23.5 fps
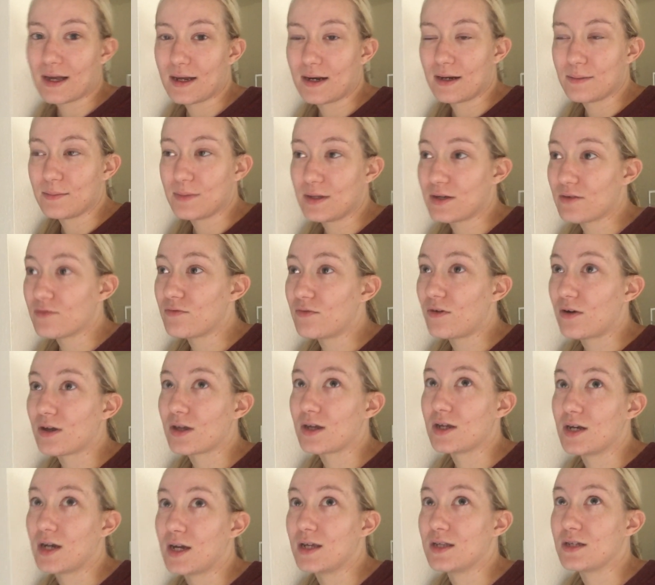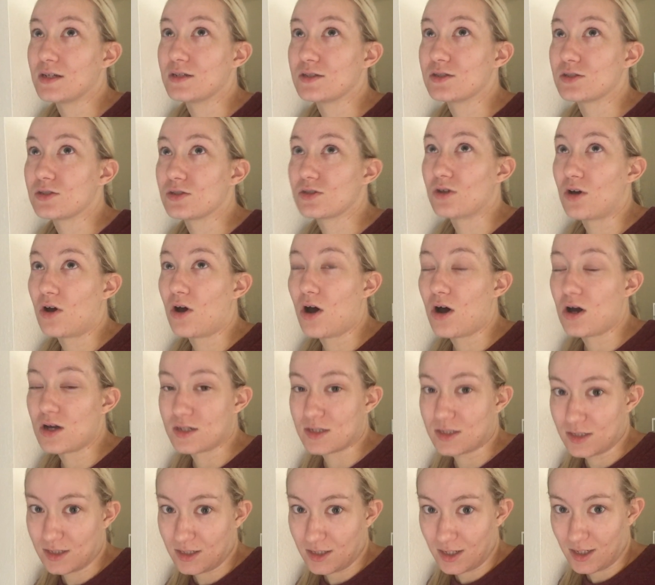And I'm like fucking
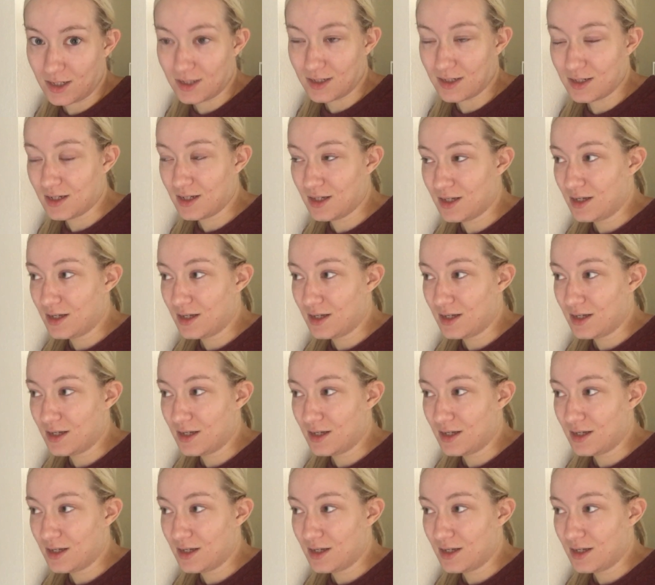exhausted.